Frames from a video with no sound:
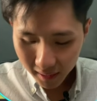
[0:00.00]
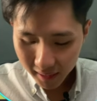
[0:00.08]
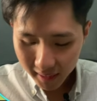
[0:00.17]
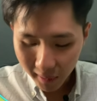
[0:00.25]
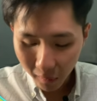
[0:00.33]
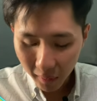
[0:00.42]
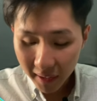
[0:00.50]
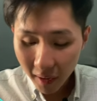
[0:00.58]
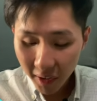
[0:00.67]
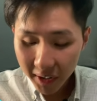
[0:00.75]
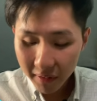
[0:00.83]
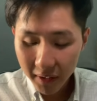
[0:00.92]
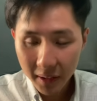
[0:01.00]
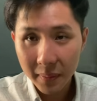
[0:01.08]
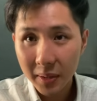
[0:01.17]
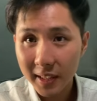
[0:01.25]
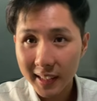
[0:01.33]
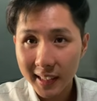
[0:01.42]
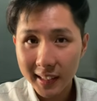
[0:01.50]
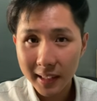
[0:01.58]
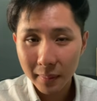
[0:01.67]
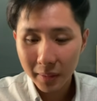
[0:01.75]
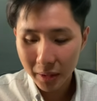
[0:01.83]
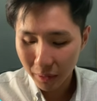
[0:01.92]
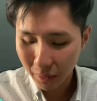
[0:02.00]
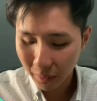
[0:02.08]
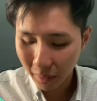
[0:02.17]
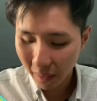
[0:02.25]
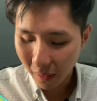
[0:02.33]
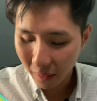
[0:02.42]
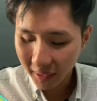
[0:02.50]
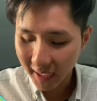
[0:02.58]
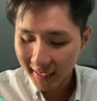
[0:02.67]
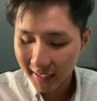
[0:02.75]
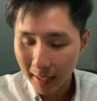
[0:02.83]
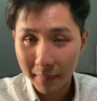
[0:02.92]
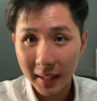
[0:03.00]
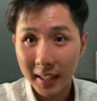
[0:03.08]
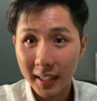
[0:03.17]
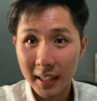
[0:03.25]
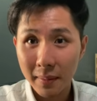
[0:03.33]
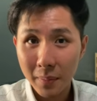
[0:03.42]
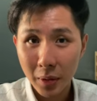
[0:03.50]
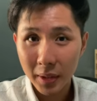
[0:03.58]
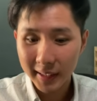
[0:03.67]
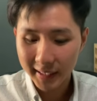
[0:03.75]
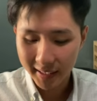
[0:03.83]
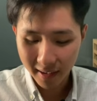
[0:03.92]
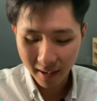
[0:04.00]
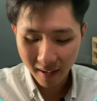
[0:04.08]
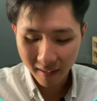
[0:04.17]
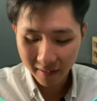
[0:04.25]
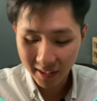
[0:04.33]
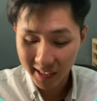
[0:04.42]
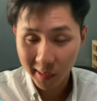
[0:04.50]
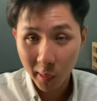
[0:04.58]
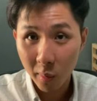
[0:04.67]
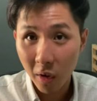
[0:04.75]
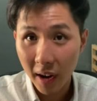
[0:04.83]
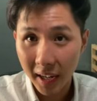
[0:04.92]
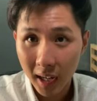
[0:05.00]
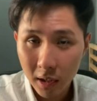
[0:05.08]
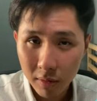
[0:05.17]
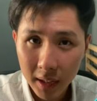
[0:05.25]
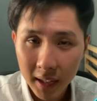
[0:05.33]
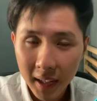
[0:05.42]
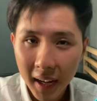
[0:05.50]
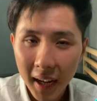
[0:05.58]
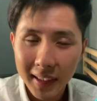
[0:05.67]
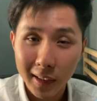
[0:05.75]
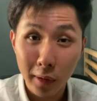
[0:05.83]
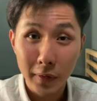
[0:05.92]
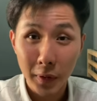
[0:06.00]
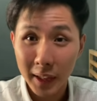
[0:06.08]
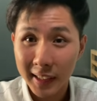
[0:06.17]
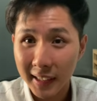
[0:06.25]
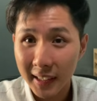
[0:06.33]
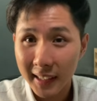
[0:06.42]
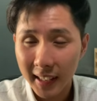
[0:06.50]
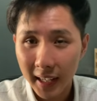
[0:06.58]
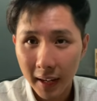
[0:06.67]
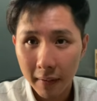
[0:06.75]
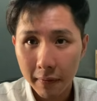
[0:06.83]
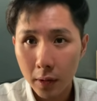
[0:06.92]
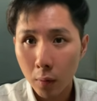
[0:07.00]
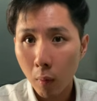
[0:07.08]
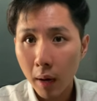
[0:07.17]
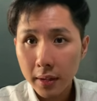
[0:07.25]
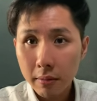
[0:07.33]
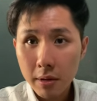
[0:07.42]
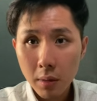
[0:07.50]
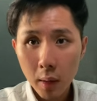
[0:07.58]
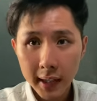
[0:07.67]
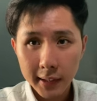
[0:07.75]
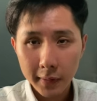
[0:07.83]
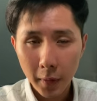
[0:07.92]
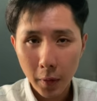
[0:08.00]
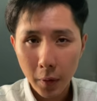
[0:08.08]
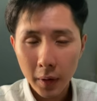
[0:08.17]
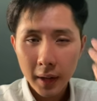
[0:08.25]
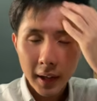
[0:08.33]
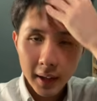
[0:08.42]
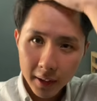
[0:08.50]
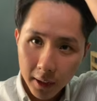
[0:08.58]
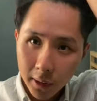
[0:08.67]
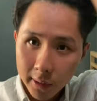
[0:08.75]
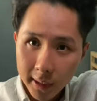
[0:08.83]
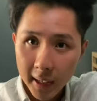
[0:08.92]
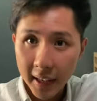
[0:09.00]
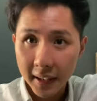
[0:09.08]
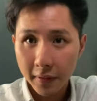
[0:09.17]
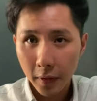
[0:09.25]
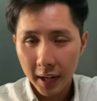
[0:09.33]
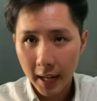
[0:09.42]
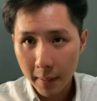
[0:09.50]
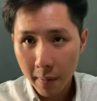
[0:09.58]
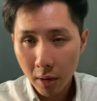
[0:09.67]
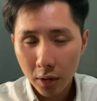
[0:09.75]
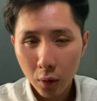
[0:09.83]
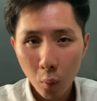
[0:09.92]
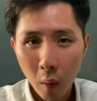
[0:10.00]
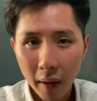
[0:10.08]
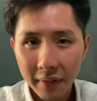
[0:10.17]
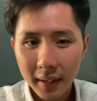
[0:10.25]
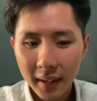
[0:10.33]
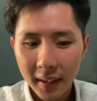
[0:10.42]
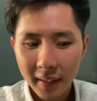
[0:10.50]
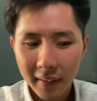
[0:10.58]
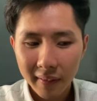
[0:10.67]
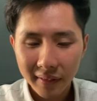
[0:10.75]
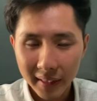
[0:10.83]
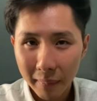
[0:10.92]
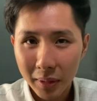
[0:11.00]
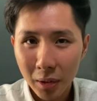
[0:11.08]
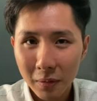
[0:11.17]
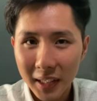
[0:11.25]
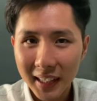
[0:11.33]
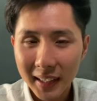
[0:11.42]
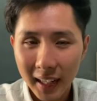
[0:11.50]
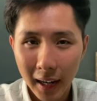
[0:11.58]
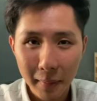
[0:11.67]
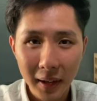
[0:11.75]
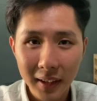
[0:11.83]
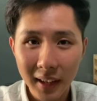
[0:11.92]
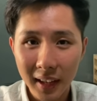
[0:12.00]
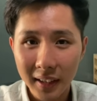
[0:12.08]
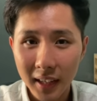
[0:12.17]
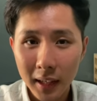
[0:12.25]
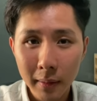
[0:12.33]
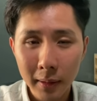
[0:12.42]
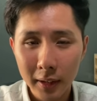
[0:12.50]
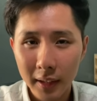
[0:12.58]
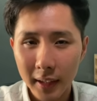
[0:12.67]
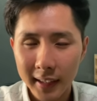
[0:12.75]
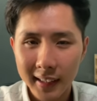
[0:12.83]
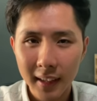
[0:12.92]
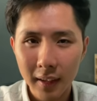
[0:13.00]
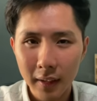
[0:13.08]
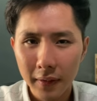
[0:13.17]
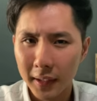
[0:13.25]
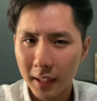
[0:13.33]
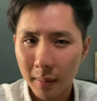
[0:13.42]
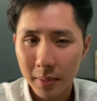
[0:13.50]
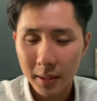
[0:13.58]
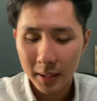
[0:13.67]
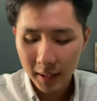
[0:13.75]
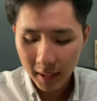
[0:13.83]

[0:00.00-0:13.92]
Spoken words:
So in order for a computer system to only accept data inputs that are reasonable and accurate, so for instance, if you want to request for the user and for an email, you want them to really type in an email instead of a number.